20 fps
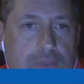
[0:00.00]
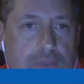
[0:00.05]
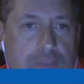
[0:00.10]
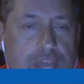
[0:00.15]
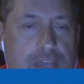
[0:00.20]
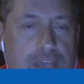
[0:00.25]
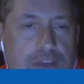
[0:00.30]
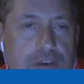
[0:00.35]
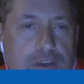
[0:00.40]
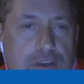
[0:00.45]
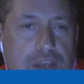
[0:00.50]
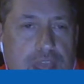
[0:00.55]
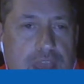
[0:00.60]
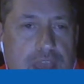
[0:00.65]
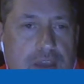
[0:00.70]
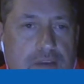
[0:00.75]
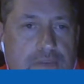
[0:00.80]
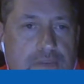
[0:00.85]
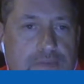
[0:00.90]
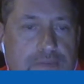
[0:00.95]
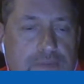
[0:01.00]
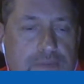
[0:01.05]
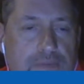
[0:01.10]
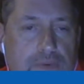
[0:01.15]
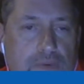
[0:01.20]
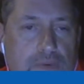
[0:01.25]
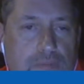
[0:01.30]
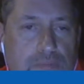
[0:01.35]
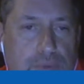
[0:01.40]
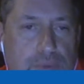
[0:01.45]
They could have
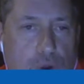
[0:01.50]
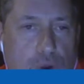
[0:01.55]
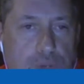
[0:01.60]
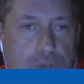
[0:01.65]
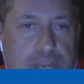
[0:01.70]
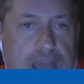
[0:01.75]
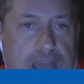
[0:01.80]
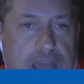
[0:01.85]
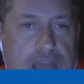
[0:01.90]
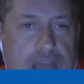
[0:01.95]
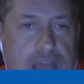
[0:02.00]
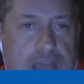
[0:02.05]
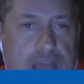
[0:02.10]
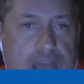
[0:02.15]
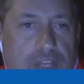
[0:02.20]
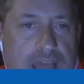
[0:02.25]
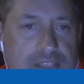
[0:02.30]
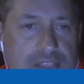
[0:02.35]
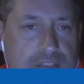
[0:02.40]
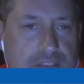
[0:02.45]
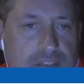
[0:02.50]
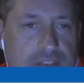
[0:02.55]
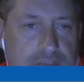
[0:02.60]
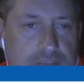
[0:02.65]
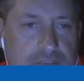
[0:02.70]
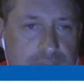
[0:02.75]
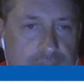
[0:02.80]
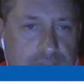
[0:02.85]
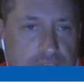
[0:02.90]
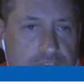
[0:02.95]
broken out the glass of the
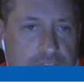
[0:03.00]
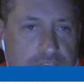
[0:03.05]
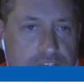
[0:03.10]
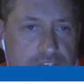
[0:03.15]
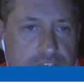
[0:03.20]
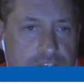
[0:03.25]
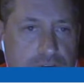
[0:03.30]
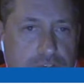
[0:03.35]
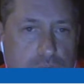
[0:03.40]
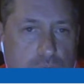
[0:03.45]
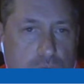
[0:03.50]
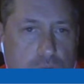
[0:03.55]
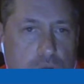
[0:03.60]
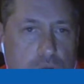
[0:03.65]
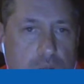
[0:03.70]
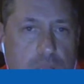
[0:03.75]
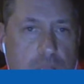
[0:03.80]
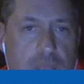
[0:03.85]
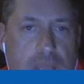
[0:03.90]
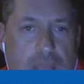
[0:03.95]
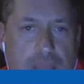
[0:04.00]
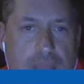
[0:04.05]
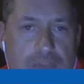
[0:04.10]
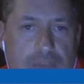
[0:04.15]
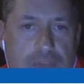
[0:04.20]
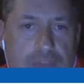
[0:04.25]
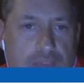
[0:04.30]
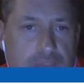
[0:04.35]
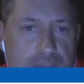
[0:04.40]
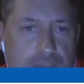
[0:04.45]
kitchen service door and
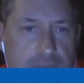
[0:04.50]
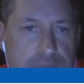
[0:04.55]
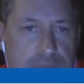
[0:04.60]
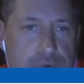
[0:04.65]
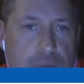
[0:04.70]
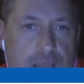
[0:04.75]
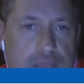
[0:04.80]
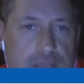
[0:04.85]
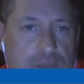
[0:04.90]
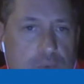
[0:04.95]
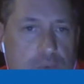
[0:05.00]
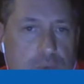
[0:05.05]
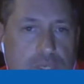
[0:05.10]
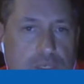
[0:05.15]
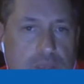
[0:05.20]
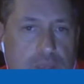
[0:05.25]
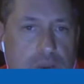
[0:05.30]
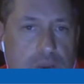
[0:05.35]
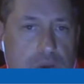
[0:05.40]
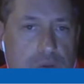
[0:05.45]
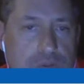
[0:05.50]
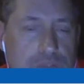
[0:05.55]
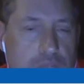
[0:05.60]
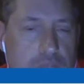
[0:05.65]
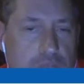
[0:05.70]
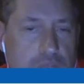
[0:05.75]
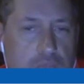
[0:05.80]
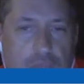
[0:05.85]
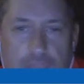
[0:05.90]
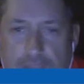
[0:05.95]
then pried the windows
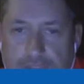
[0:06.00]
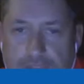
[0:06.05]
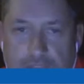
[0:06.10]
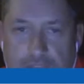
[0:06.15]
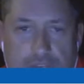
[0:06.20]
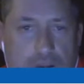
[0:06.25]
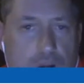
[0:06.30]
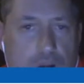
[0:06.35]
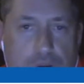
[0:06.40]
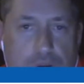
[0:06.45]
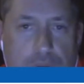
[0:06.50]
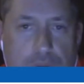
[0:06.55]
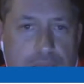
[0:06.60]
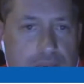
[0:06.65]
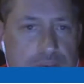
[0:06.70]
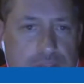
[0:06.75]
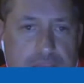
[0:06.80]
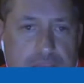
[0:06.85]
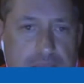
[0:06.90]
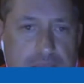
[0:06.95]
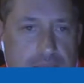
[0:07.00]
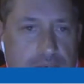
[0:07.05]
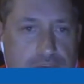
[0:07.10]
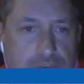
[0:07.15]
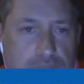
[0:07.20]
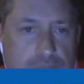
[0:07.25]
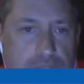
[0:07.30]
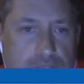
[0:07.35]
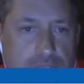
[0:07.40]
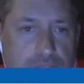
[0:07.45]
and then gone around to that
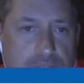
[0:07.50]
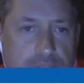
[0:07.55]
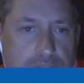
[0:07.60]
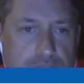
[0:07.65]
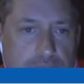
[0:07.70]
entrance.